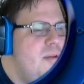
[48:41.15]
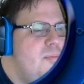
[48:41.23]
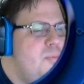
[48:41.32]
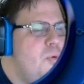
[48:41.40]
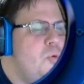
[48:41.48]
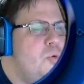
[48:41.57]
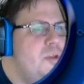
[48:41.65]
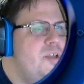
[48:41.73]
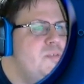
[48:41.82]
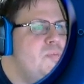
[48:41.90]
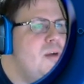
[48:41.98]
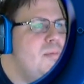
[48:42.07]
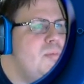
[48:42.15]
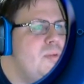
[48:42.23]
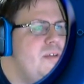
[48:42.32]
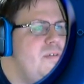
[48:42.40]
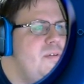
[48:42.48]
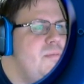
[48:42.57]
Pu'uli's
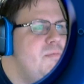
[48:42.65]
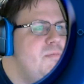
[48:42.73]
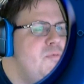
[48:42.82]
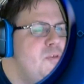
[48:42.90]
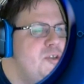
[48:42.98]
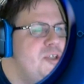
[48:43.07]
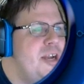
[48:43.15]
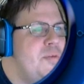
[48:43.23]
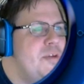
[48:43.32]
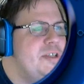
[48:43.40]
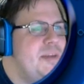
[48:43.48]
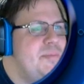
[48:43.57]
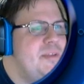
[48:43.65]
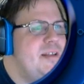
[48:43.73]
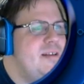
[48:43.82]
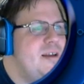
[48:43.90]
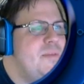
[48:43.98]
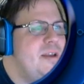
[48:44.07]
probably foreshadowing something
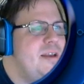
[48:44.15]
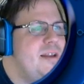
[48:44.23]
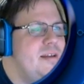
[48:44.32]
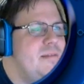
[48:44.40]
coming in